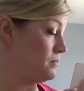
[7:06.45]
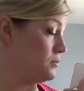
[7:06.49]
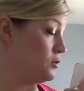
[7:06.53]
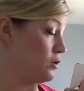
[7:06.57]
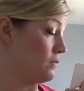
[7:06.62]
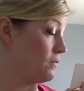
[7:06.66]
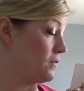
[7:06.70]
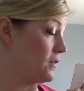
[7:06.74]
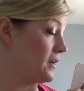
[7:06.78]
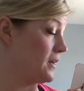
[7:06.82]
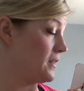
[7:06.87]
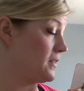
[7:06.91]

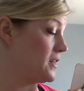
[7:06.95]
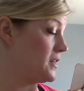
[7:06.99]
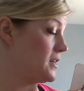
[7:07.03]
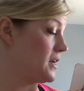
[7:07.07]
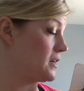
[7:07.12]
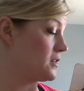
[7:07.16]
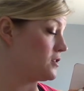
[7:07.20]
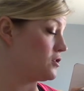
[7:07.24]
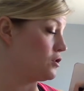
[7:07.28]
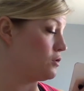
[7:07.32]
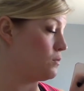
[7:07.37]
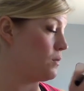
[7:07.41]
Don't forget the
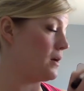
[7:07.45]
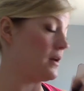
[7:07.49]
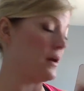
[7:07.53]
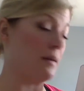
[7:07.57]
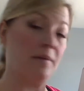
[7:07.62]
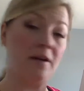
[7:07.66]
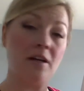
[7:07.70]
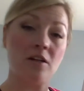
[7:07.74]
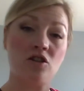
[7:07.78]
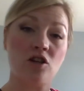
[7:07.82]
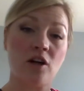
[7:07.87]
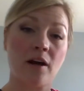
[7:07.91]
extra 1. I'm
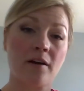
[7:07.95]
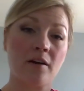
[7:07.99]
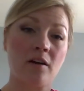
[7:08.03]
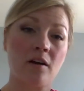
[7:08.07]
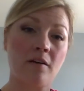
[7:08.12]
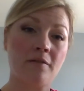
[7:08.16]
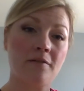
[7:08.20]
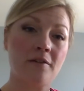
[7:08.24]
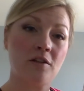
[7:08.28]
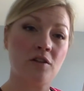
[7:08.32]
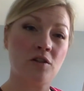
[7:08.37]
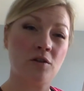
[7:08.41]
going to check it
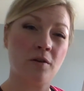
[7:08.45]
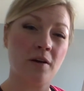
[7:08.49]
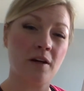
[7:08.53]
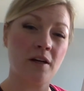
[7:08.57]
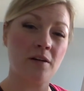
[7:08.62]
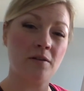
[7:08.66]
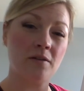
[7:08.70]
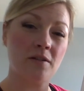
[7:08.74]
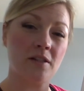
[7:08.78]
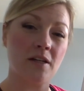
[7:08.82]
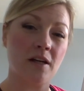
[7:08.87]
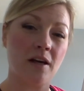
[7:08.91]
off to show I
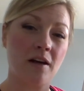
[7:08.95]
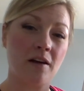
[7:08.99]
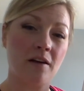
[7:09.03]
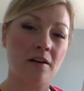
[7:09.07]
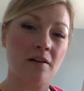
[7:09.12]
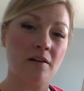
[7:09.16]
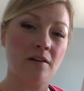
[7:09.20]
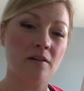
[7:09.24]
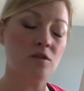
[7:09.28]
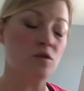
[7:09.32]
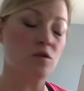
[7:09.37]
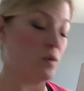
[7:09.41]
used it.
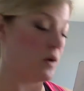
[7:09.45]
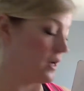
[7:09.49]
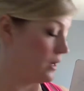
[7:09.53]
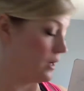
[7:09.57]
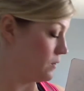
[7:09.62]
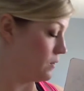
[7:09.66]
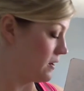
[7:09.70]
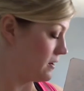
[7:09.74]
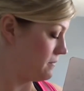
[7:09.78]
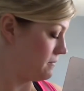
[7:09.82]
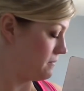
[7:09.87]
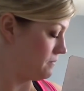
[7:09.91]

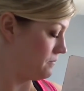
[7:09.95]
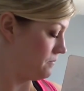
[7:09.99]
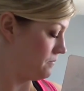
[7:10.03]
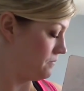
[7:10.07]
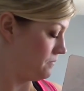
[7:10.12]
21.